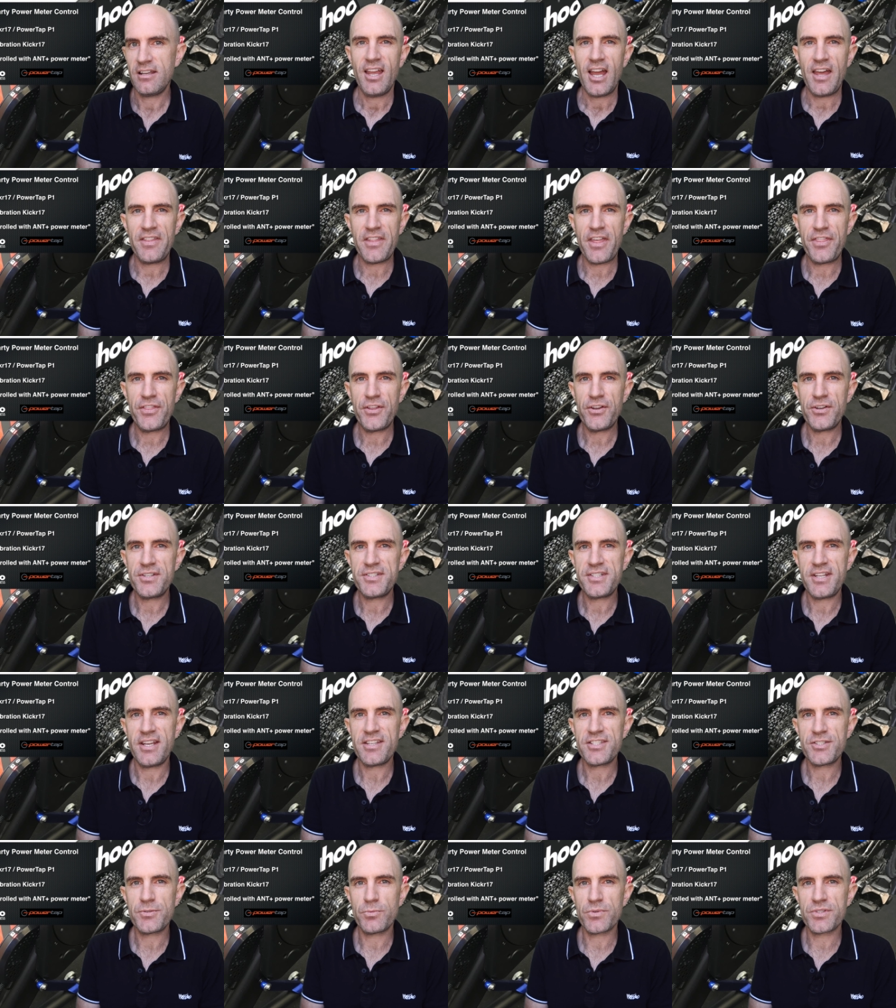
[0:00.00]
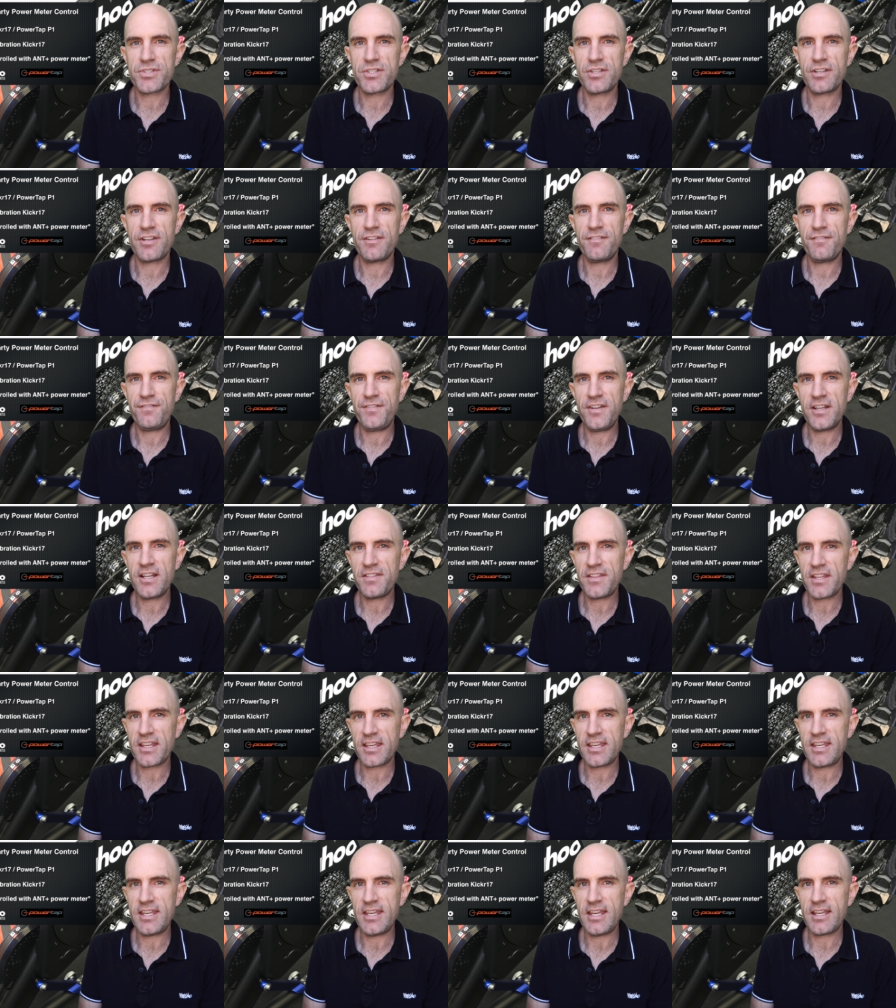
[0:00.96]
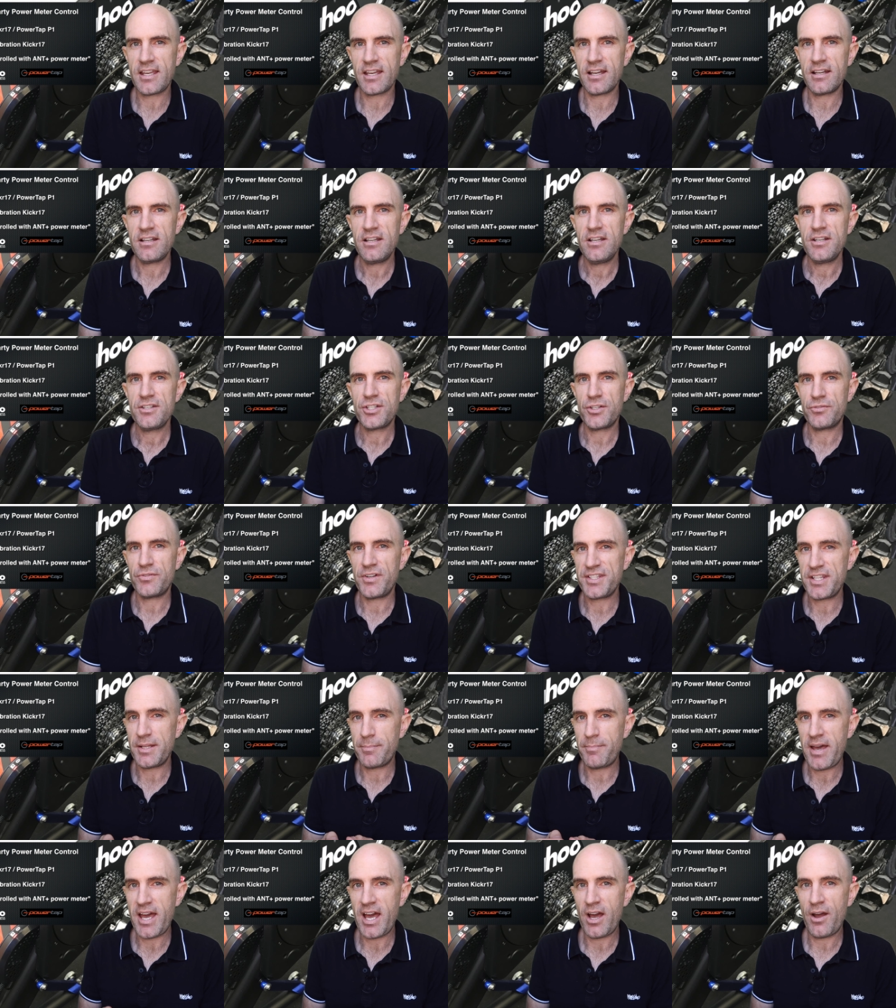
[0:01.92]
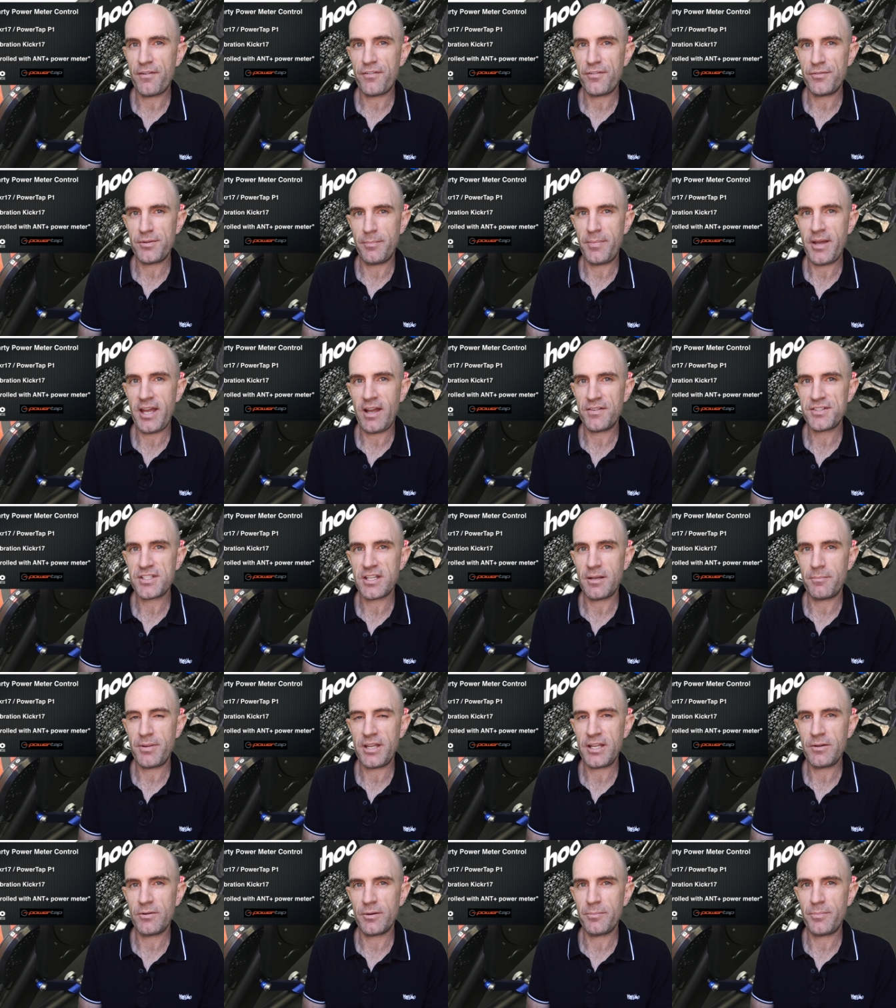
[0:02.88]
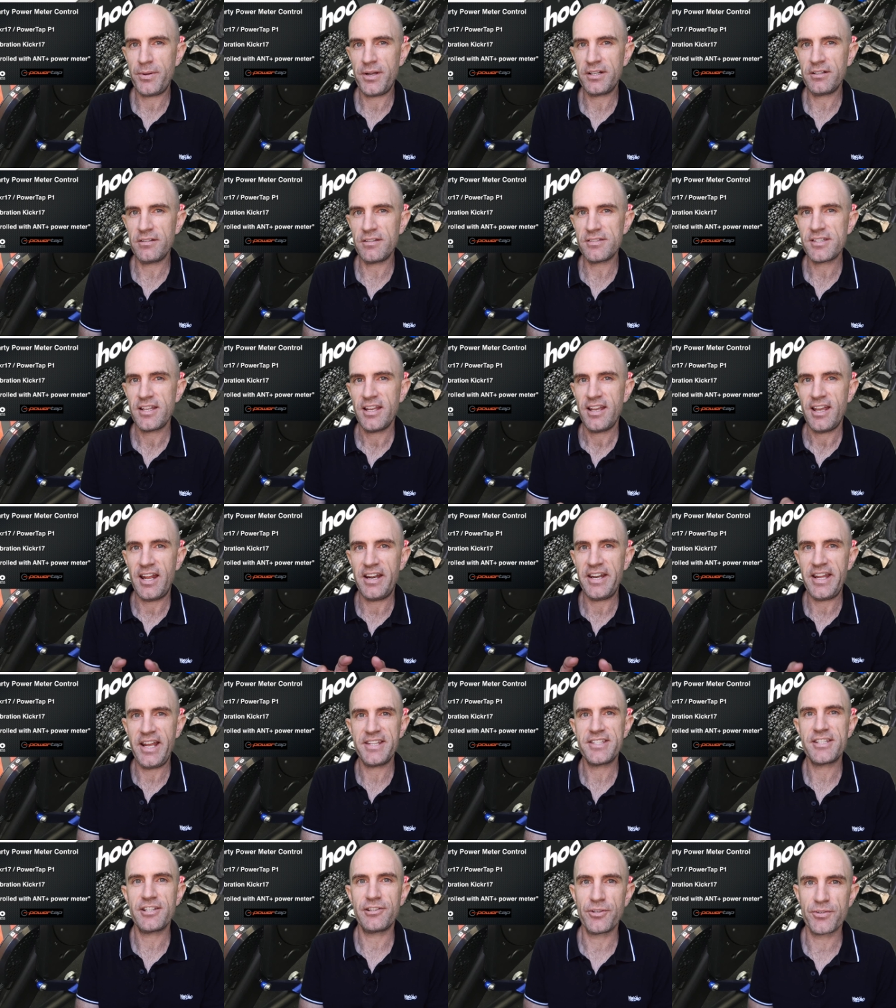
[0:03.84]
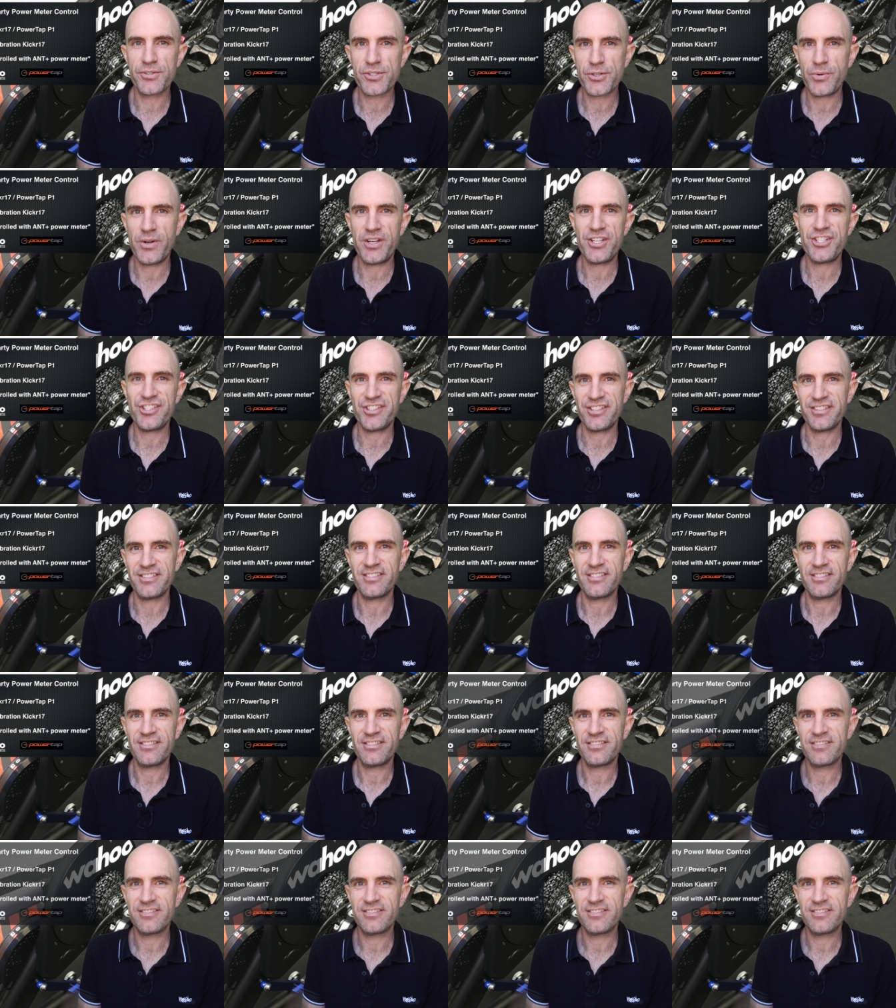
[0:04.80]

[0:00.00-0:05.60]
And the third test was to configure the Kickr to read the power from the PowerTap P1 pedals and answer Luke's question.